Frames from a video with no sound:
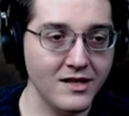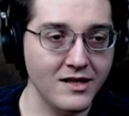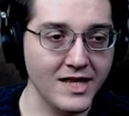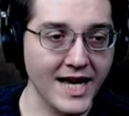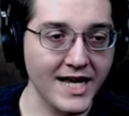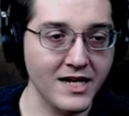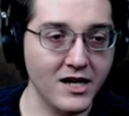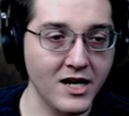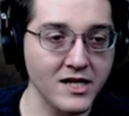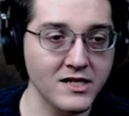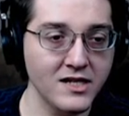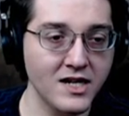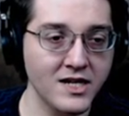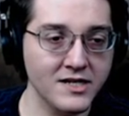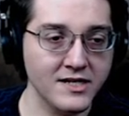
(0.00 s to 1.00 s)
that
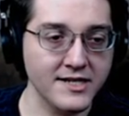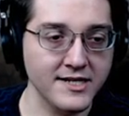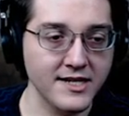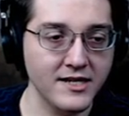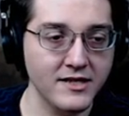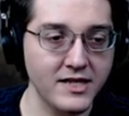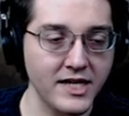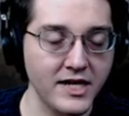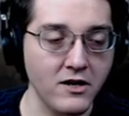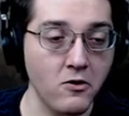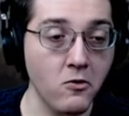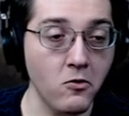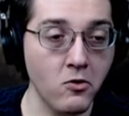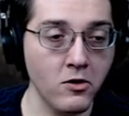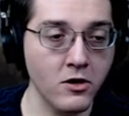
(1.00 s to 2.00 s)
unlocks the
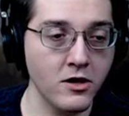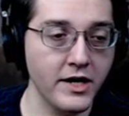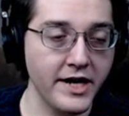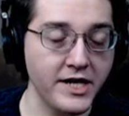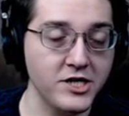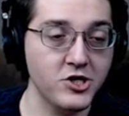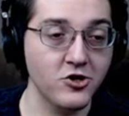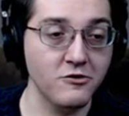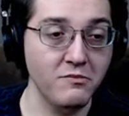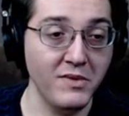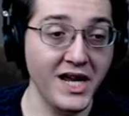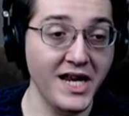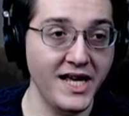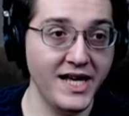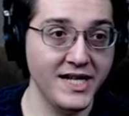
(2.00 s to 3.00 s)
or
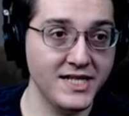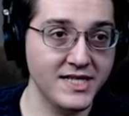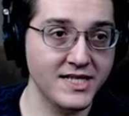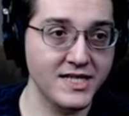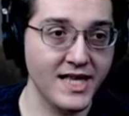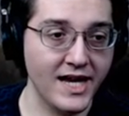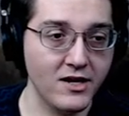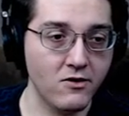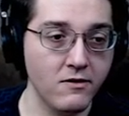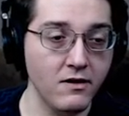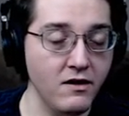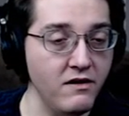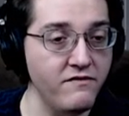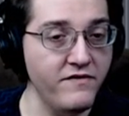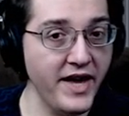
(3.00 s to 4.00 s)
intermediates that are
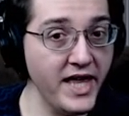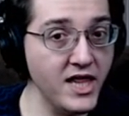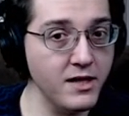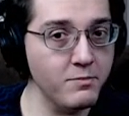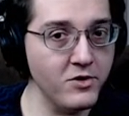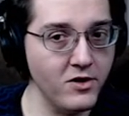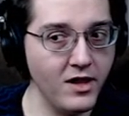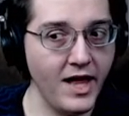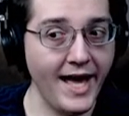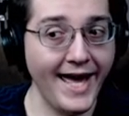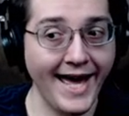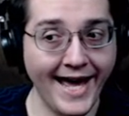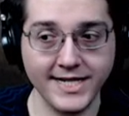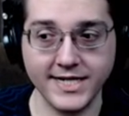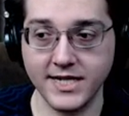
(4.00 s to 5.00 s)
available
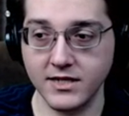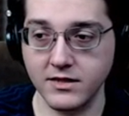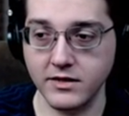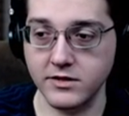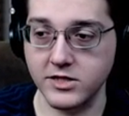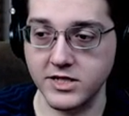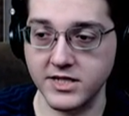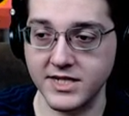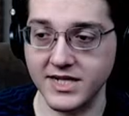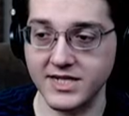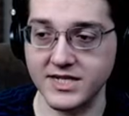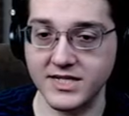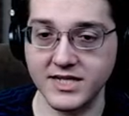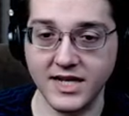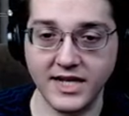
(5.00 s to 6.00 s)
at
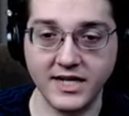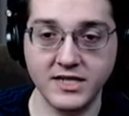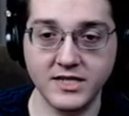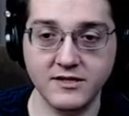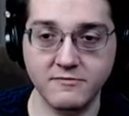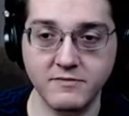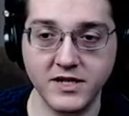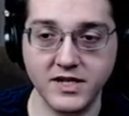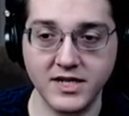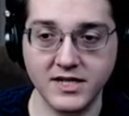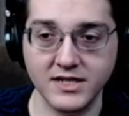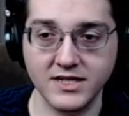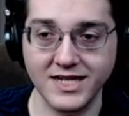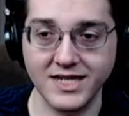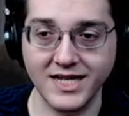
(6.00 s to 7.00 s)
logistics science
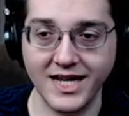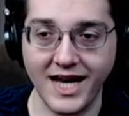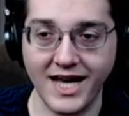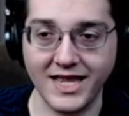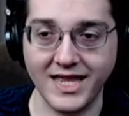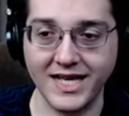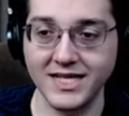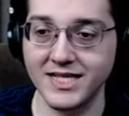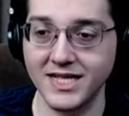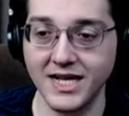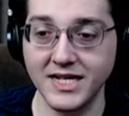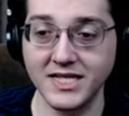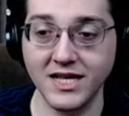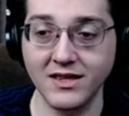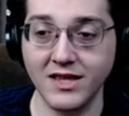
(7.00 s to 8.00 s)
because yeah it's,
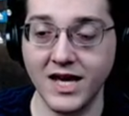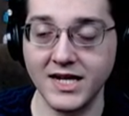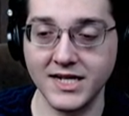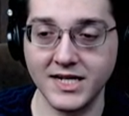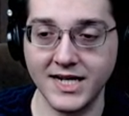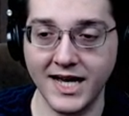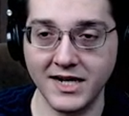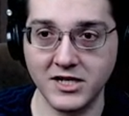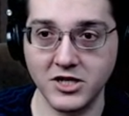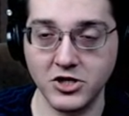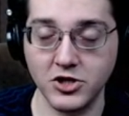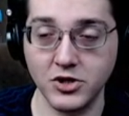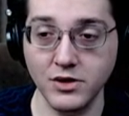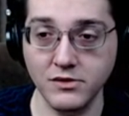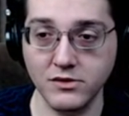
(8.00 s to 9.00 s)
it's a lot of tech to
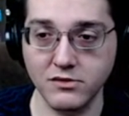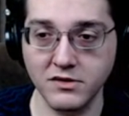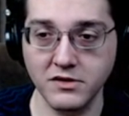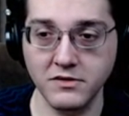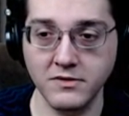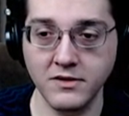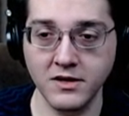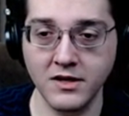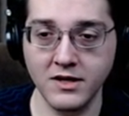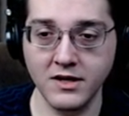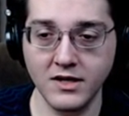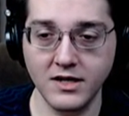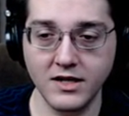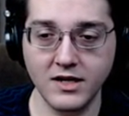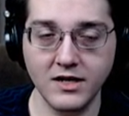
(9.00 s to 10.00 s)
chew through
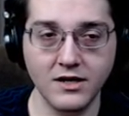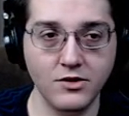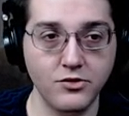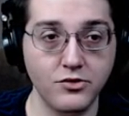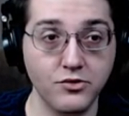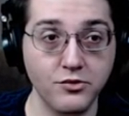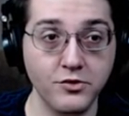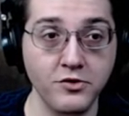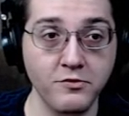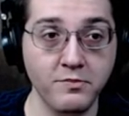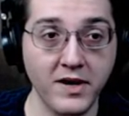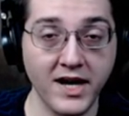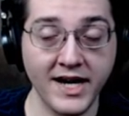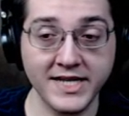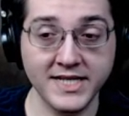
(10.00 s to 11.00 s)
through
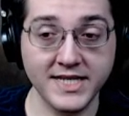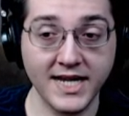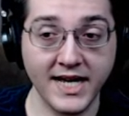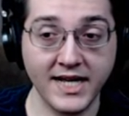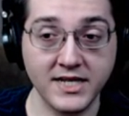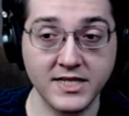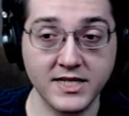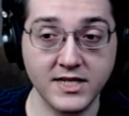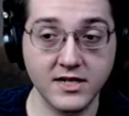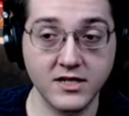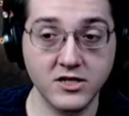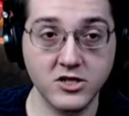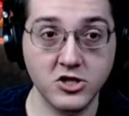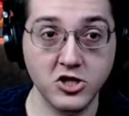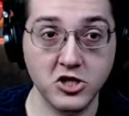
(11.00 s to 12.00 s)
py science
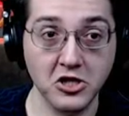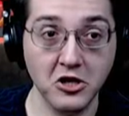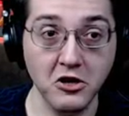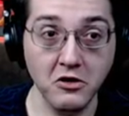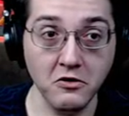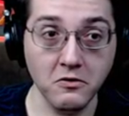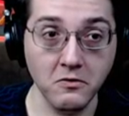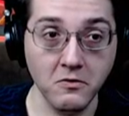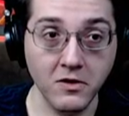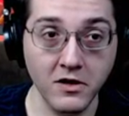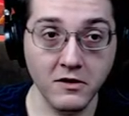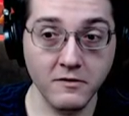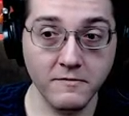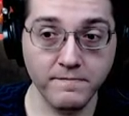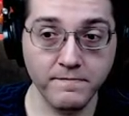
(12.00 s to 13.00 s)
2
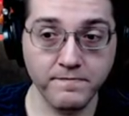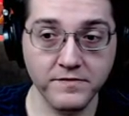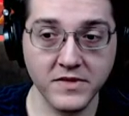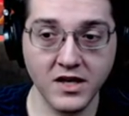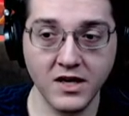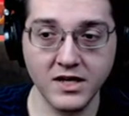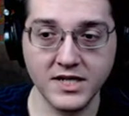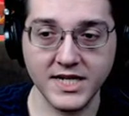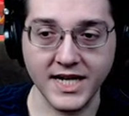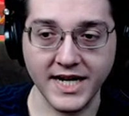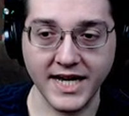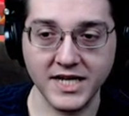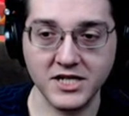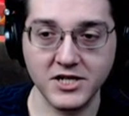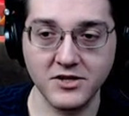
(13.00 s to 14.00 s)
to
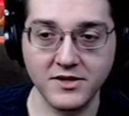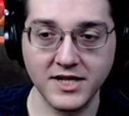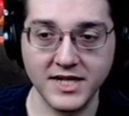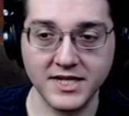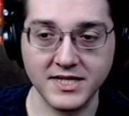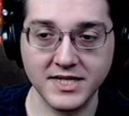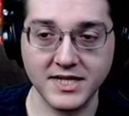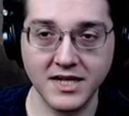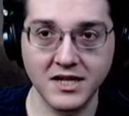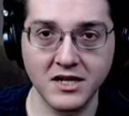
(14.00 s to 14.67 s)
get to this